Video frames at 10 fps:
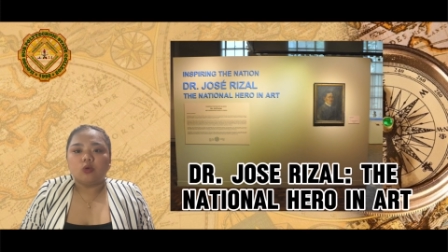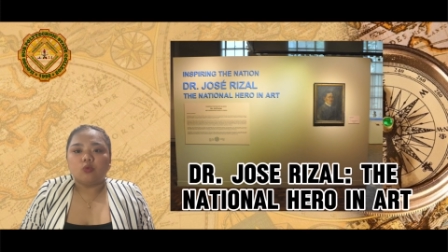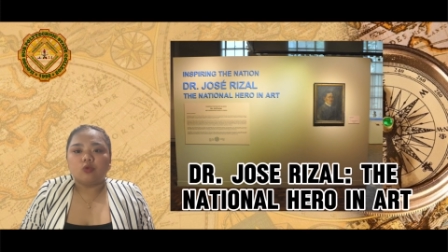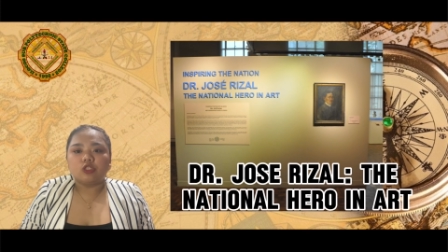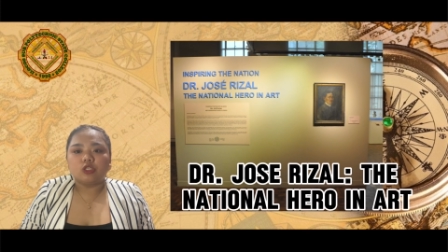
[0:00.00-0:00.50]

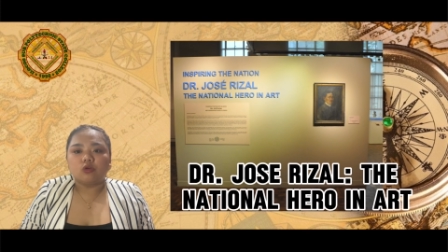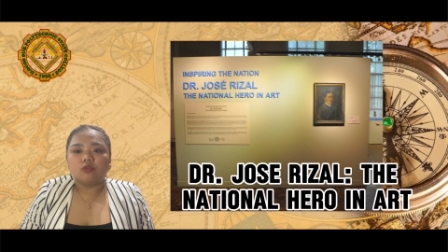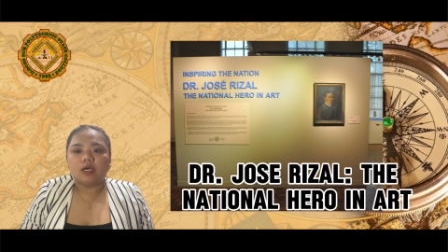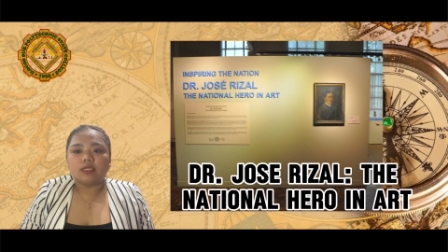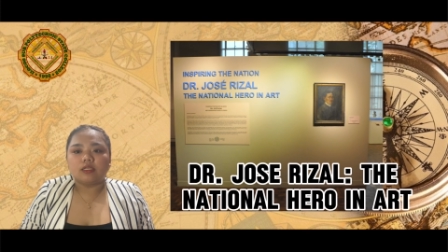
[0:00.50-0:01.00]
which show
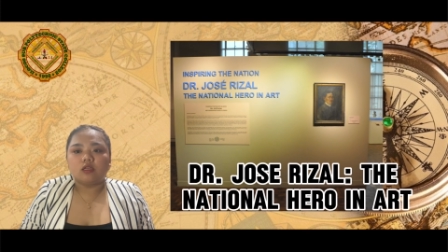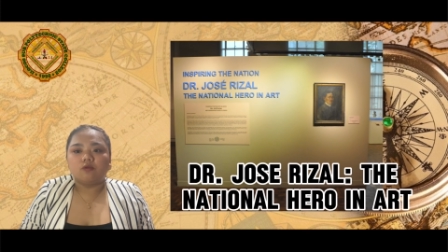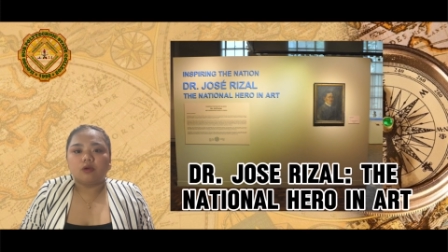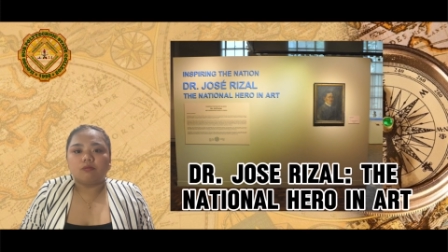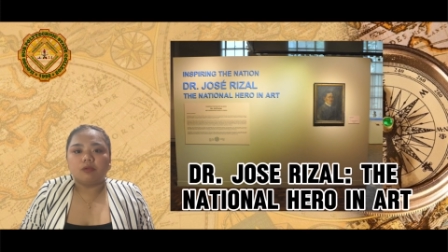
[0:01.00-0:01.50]
that aside
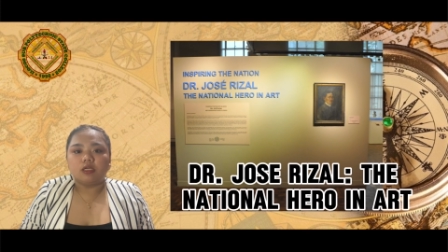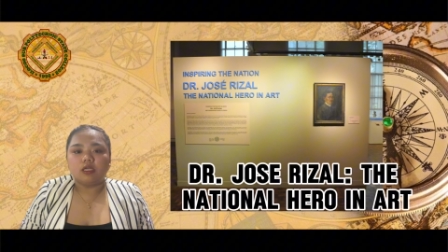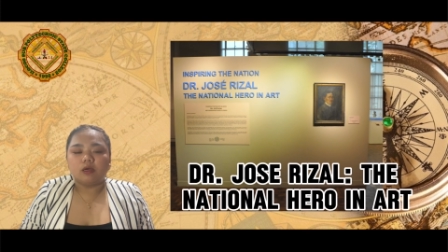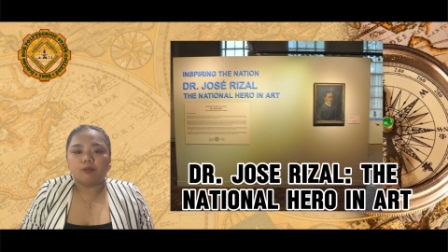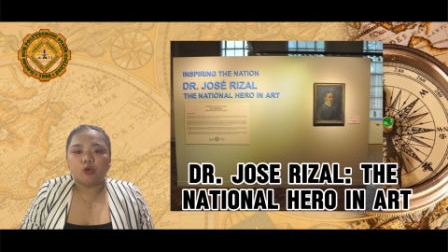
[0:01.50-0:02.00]
from
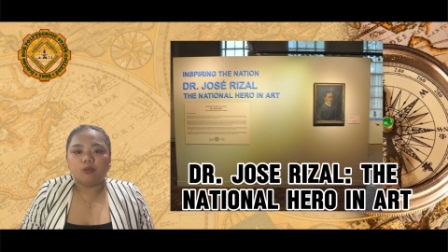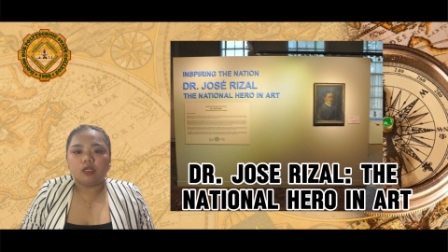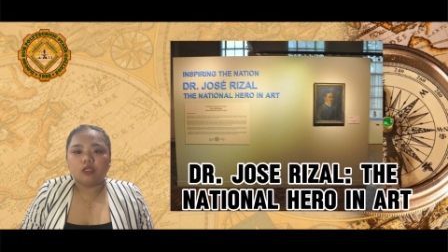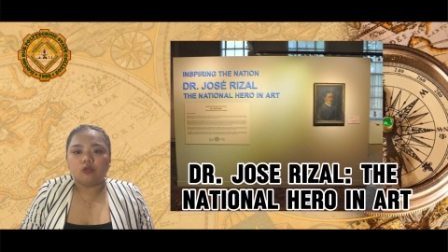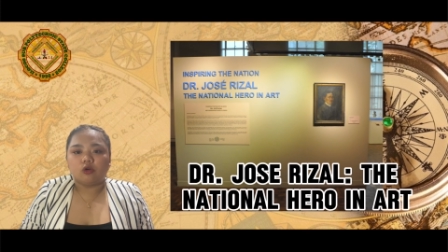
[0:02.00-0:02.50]
being a
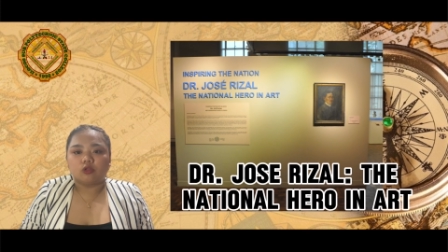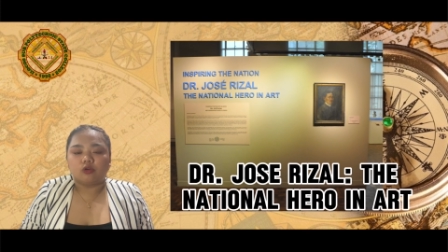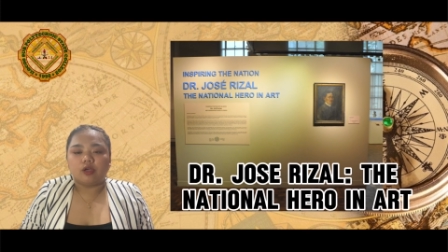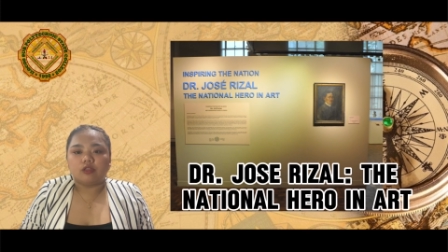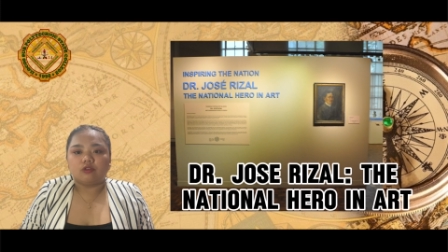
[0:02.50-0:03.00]
prominent doctor
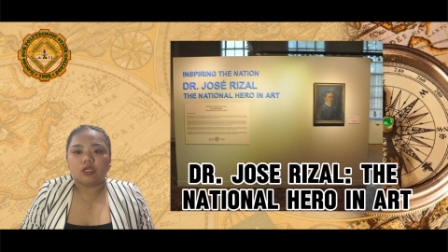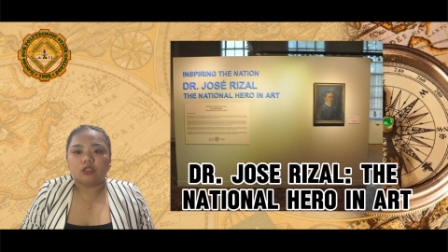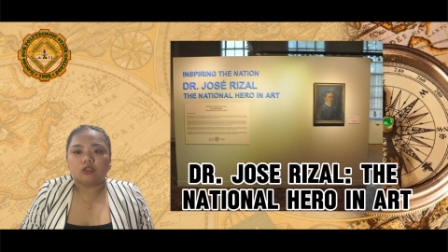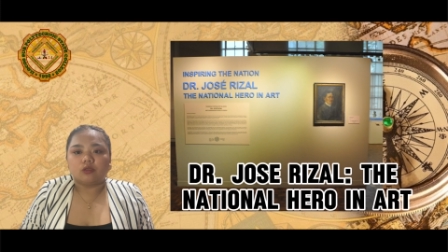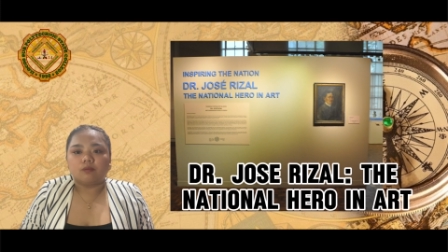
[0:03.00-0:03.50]
and writer,